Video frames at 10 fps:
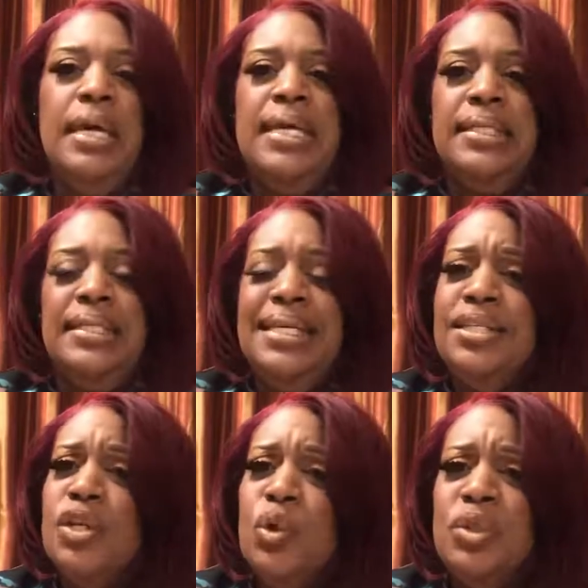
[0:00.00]

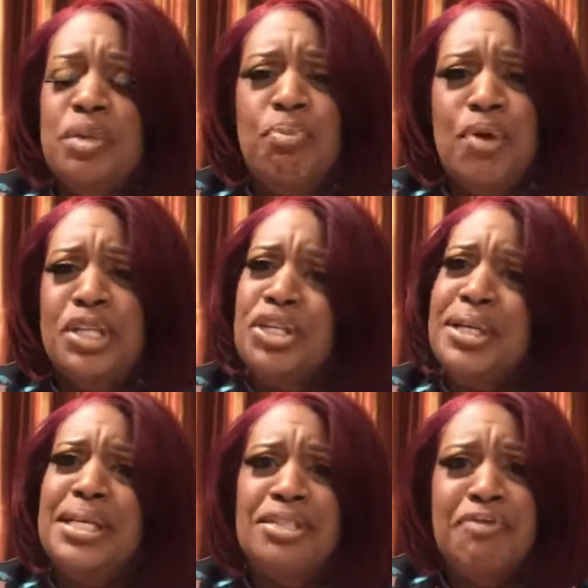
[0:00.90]
Seasonal depression
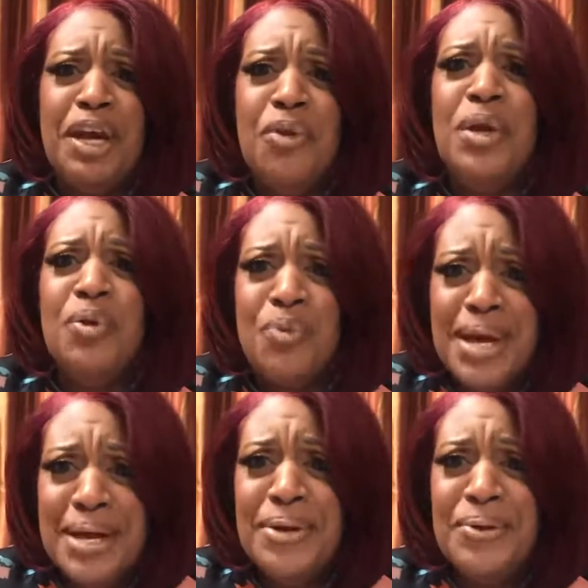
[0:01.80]
is very
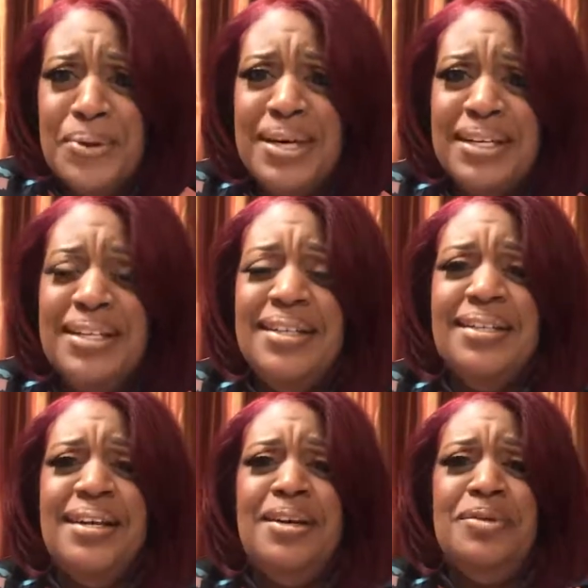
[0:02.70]
real.
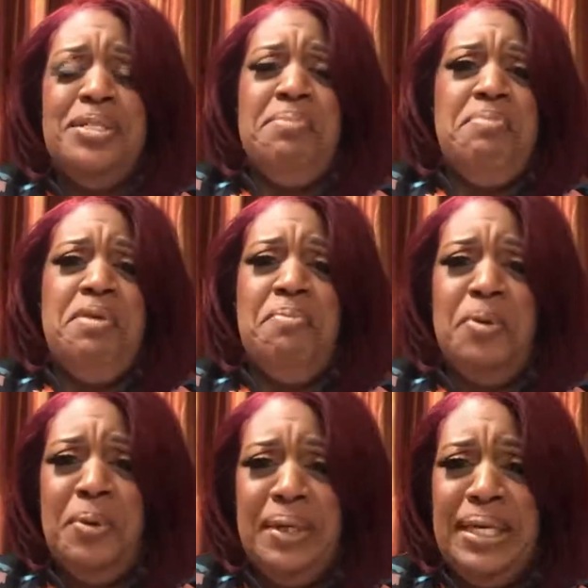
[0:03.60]
You know, some
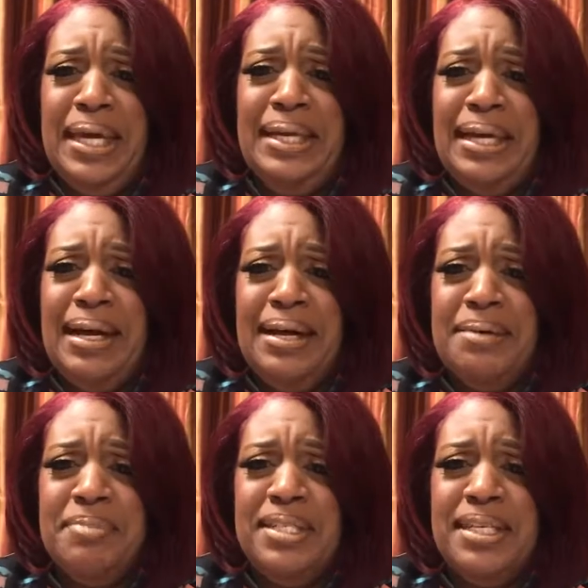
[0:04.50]
people get
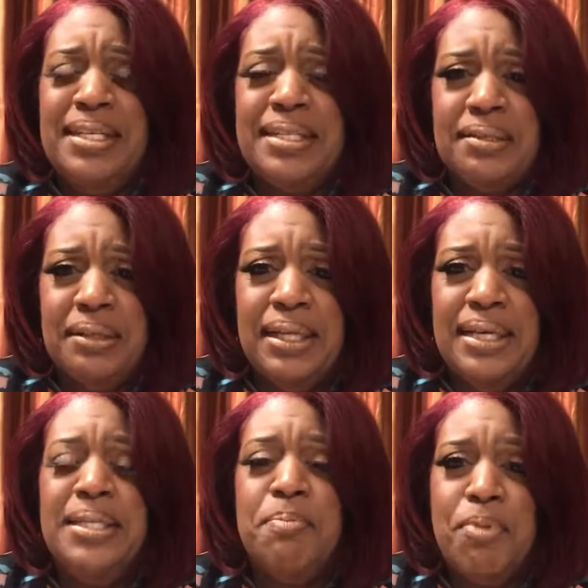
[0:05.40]

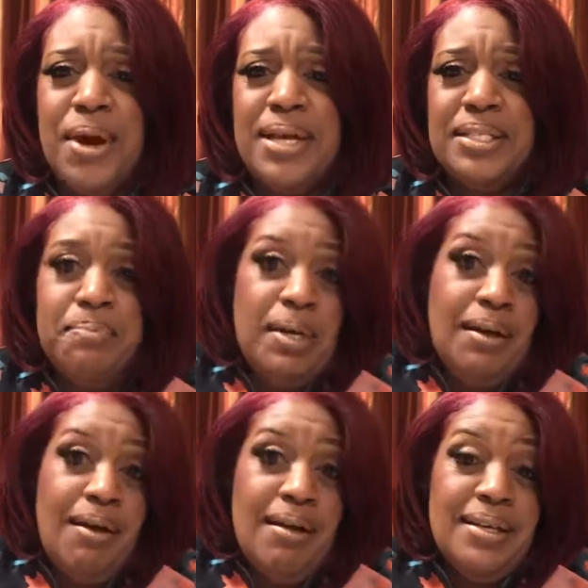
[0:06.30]
seasonally depressed
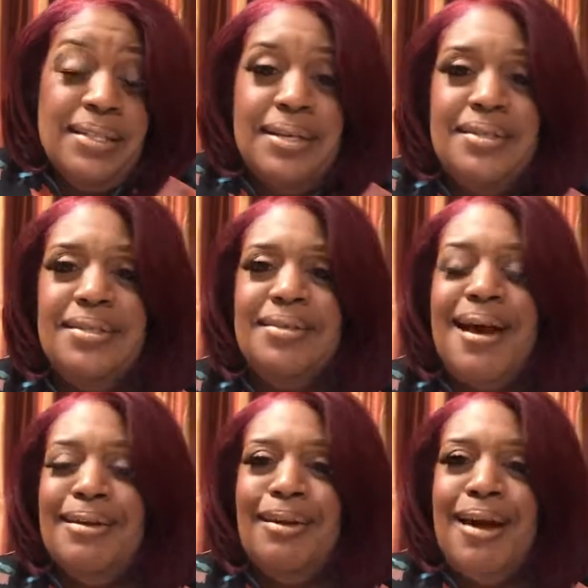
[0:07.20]
because it's
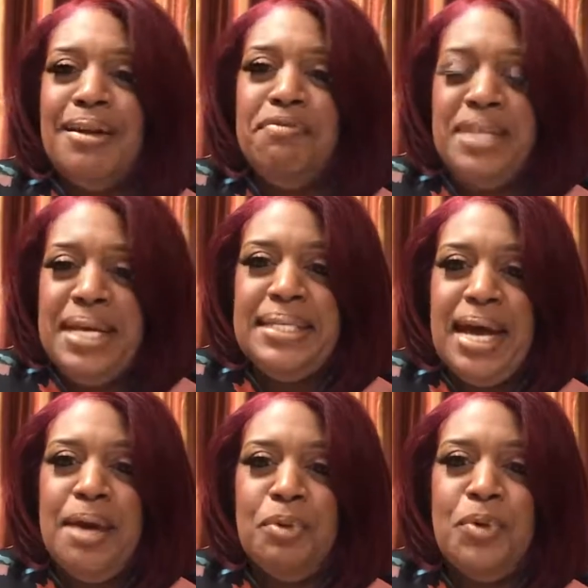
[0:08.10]
not a lot of
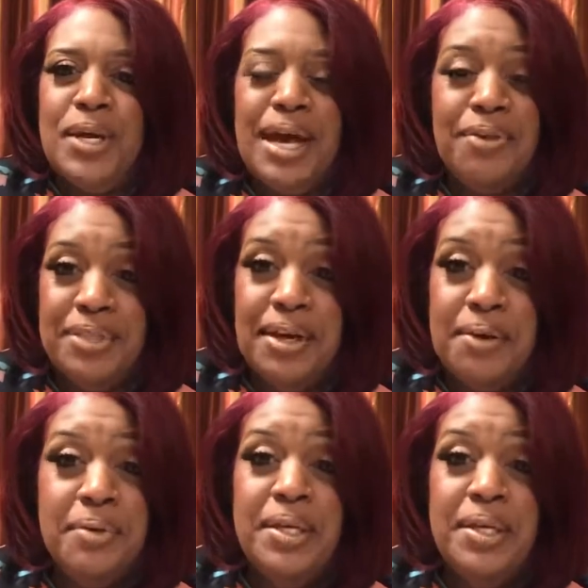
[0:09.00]
daytime going out there.